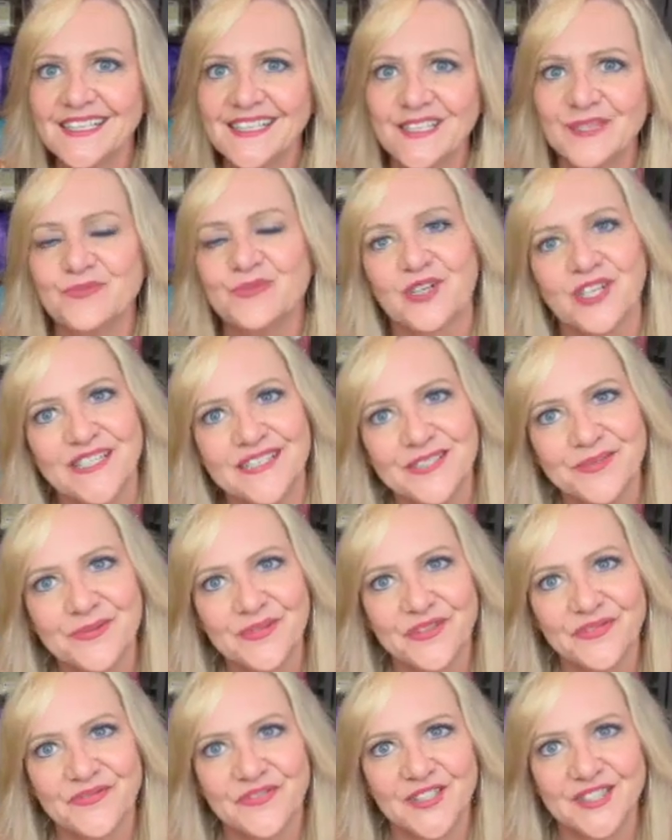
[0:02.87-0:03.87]
I'm Tracy
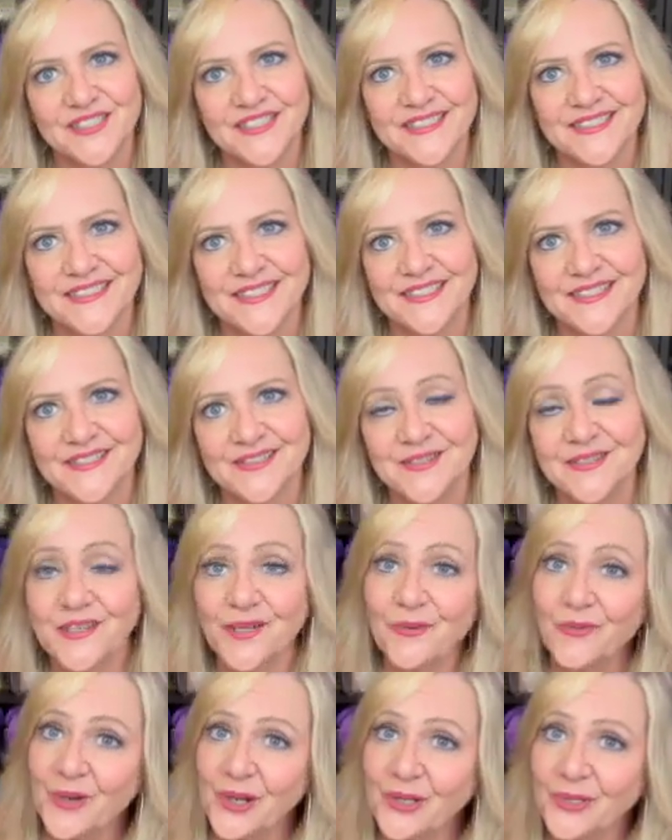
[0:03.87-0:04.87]
with the Felted Desert,
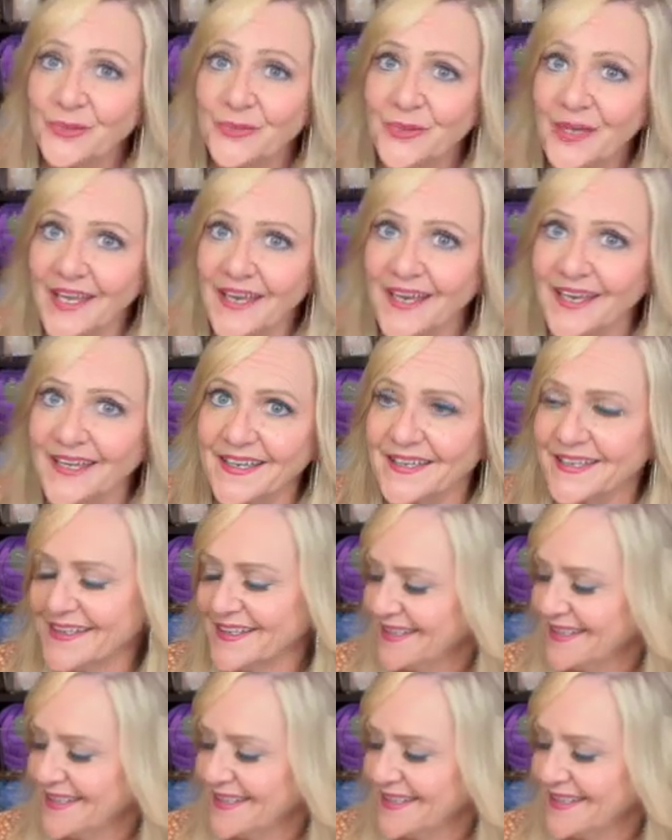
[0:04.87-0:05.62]
and welcome back.